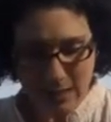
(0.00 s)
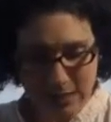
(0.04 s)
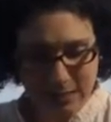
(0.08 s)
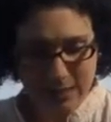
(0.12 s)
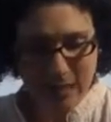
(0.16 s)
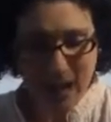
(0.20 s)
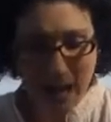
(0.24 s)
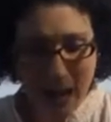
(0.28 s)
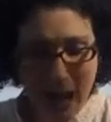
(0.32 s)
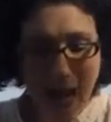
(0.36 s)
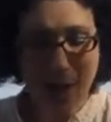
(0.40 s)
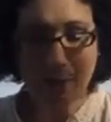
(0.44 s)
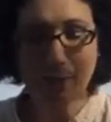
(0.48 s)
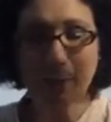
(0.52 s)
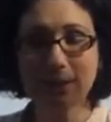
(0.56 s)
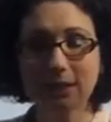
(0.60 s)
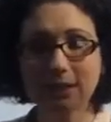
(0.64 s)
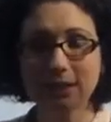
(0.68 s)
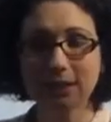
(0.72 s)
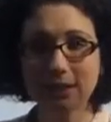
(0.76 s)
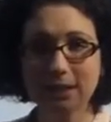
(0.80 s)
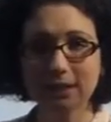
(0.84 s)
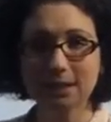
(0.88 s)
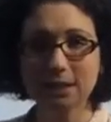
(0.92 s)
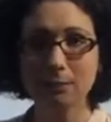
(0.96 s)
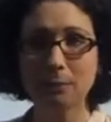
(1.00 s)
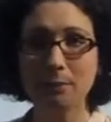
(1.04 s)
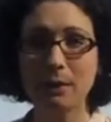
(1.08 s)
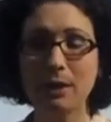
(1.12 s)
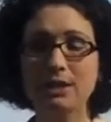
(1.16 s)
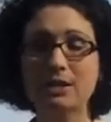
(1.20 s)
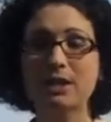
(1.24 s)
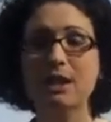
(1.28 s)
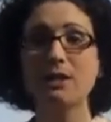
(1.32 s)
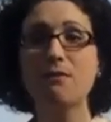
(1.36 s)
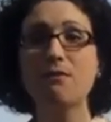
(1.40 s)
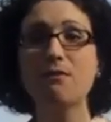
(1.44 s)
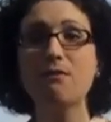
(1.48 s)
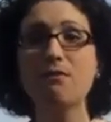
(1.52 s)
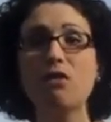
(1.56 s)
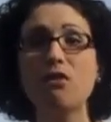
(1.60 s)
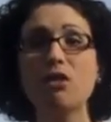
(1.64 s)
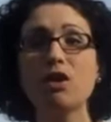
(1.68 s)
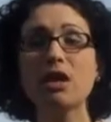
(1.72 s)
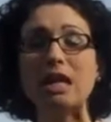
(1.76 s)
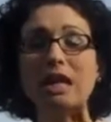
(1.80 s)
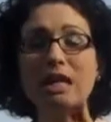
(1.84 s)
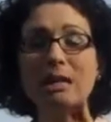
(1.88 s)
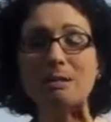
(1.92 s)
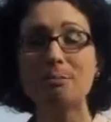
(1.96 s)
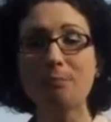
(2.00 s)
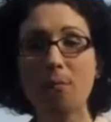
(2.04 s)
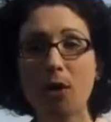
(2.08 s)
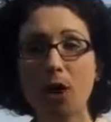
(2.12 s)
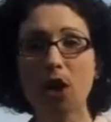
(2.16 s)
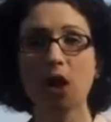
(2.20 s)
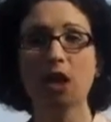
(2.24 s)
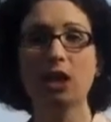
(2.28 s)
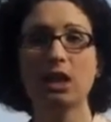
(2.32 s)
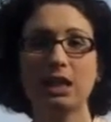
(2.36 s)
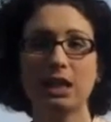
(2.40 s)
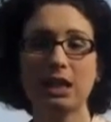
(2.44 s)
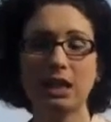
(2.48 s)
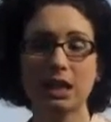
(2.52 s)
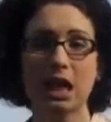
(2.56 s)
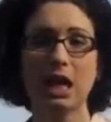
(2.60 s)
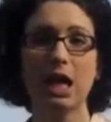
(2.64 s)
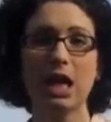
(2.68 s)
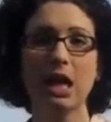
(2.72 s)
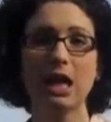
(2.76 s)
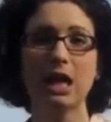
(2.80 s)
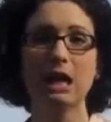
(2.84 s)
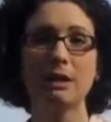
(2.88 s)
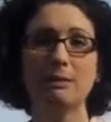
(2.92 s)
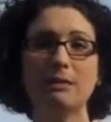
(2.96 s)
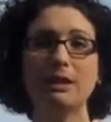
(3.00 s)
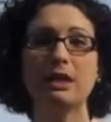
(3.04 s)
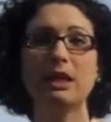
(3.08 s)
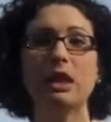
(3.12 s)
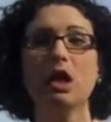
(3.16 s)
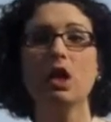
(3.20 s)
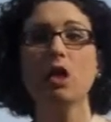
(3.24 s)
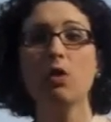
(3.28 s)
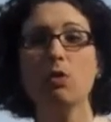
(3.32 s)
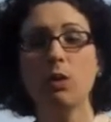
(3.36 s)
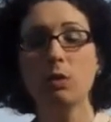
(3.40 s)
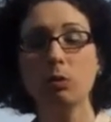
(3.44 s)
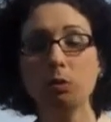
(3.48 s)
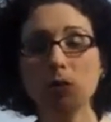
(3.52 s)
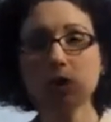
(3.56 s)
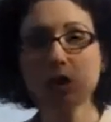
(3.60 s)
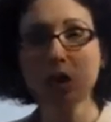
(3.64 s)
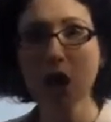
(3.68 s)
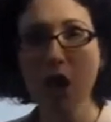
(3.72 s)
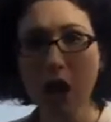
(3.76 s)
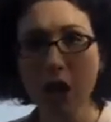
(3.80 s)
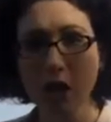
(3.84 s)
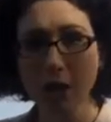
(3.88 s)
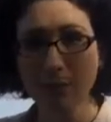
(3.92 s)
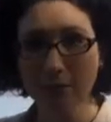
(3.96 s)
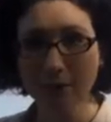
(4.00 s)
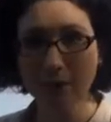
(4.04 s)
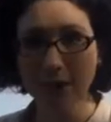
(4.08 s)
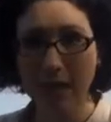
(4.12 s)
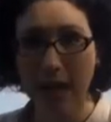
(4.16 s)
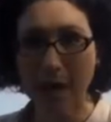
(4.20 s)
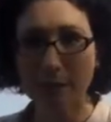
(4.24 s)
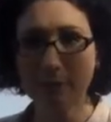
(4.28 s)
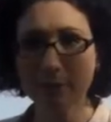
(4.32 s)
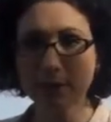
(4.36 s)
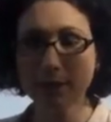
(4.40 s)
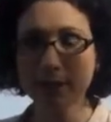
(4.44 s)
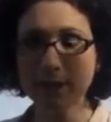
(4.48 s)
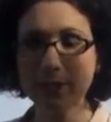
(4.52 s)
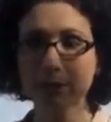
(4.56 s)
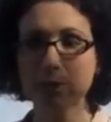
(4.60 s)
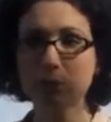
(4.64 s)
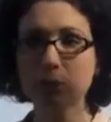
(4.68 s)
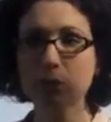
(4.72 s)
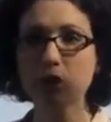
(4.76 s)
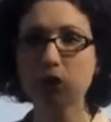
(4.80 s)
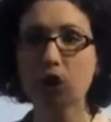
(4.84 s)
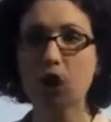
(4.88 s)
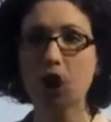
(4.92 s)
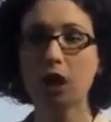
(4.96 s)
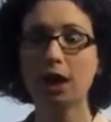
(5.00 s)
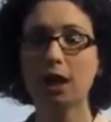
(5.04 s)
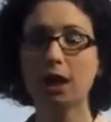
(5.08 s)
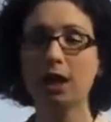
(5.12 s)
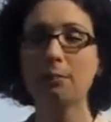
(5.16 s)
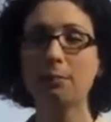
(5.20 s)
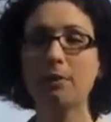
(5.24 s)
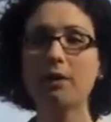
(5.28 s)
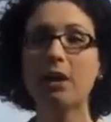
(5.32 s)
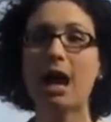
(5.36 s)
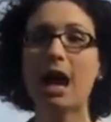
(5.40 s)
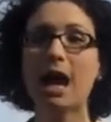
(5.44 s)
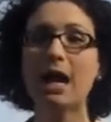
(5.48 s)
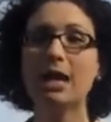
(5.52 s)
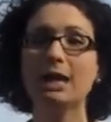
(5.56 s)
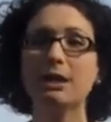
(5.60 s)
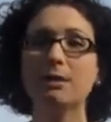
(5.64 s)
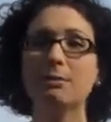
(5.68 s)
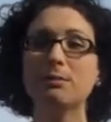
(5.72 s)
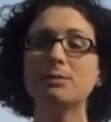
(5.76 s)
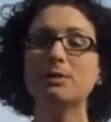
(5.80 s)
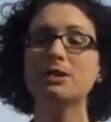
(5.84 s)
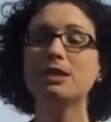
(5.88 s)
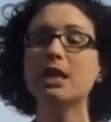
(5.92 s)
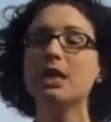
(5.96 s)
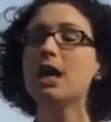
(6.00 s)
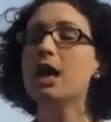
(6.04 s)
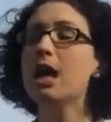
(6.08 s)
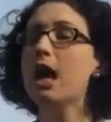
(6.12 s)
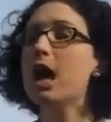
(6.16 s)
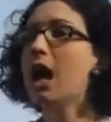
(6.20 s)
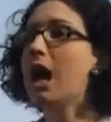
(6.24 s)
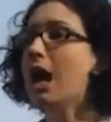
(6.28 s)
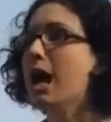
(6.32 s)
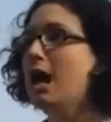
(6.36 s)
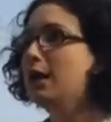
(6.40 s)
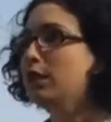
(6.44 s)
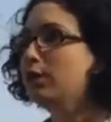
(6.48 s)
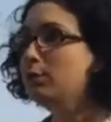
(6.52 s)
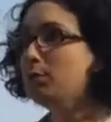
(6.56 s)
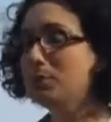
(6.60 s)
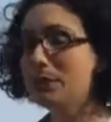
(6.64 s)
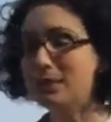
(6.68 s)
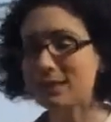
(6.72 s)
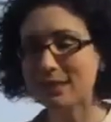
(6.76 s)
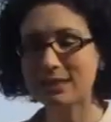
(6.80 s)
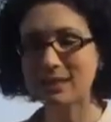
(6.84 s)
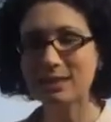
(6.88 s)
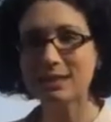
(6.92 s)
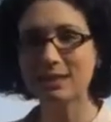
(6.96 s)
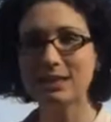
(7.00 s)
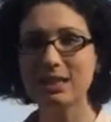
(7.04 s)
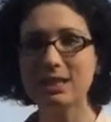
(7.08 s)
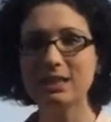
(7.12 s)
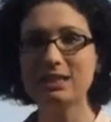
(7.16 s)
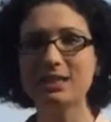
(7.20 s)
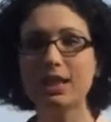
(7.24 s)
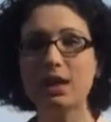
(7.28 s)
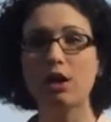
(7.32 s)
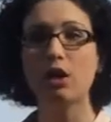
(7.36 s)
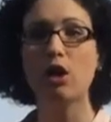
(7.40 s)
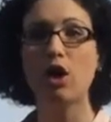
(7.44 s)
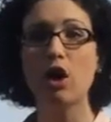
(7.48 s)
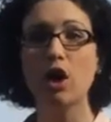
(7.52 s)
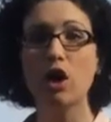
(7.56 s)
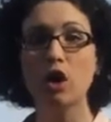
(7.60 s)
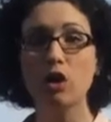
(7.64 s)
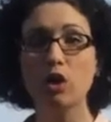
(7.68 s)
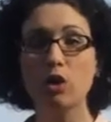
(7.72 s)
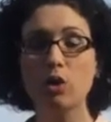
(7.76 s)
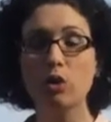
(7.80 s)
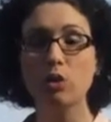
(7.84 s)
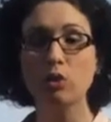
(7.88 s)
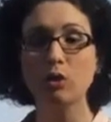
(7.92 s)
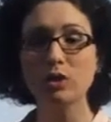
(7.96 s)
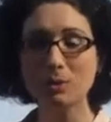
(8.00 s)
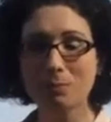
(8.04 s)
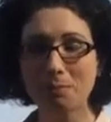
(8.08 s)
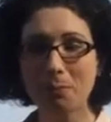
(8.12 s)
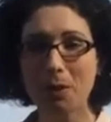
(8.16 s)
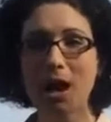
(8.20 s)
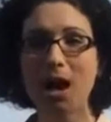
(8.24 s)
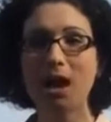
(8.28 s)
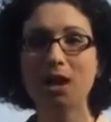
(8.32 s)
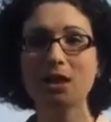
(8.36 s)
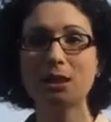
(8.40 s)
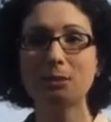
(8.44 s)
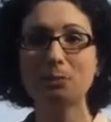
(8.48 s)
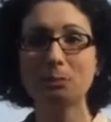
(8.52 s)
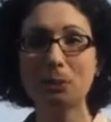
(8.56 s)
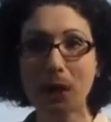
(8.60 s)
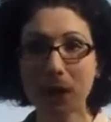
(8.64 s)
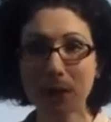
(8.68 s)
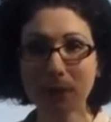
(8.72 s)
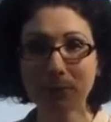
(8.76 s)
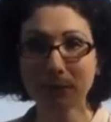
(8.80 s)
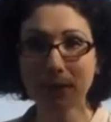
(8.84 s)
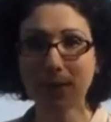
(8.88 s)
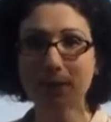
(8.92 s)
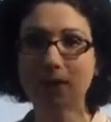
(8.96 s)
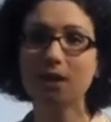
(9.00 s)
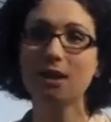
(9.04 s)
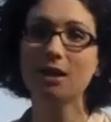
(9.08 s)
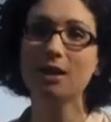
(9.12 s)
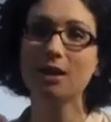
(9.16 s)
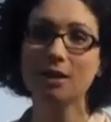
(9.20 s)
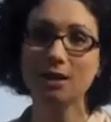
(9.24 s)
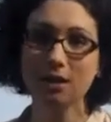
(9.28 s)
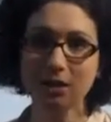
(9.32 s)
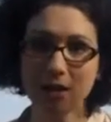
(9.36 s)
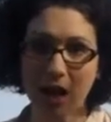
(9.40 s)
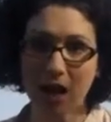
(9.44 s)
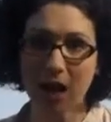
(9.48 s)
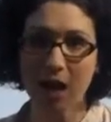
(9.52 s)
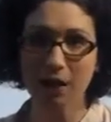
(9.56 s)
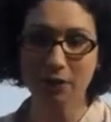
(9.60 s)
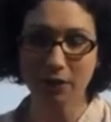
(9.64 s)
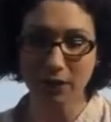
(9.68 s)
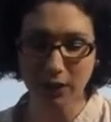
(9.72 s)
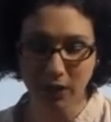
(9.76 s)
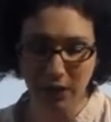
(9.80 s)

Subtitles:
Capitalism is a free market economy. When we talk about capitalism, we're talking about items and businesses that are owned by the public, not the